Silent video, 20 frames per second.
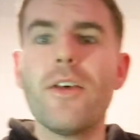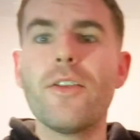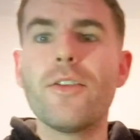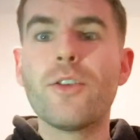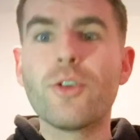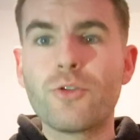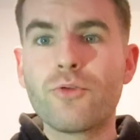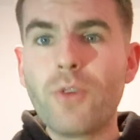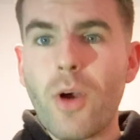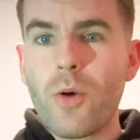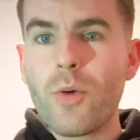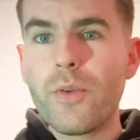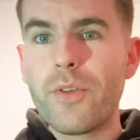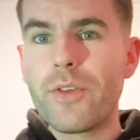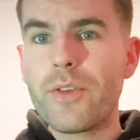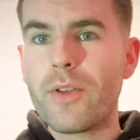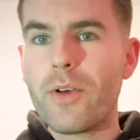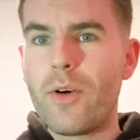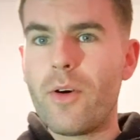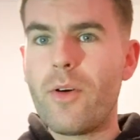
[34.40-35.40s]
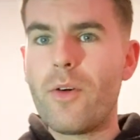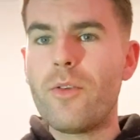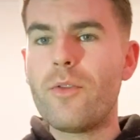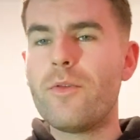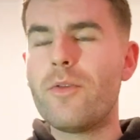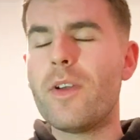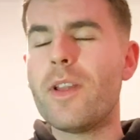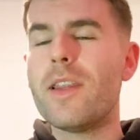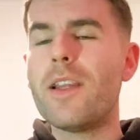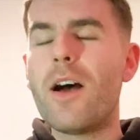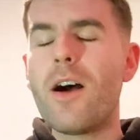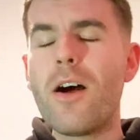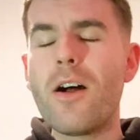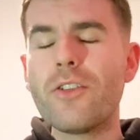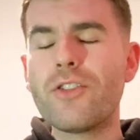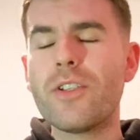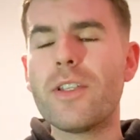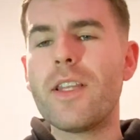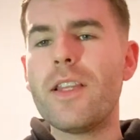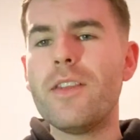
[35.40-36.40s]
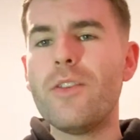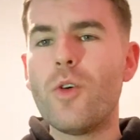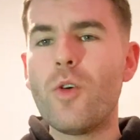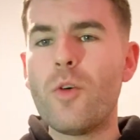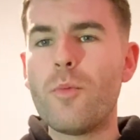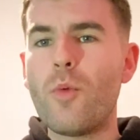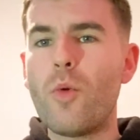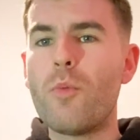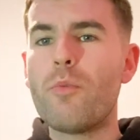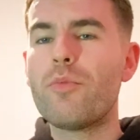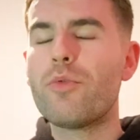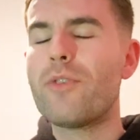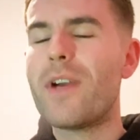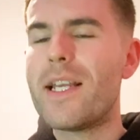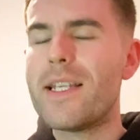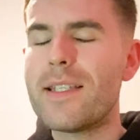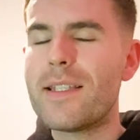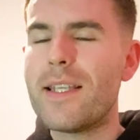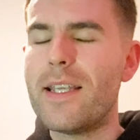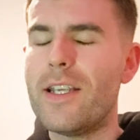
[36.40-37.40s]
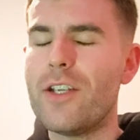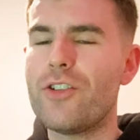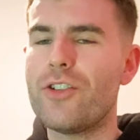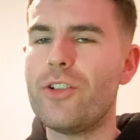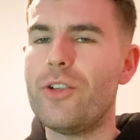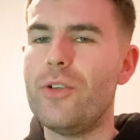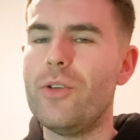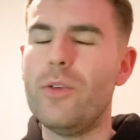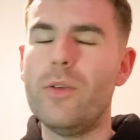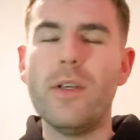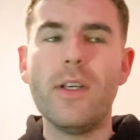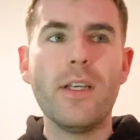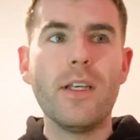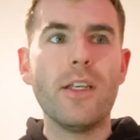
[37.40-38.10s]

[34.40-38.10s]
The growth of larger than normal breast tissue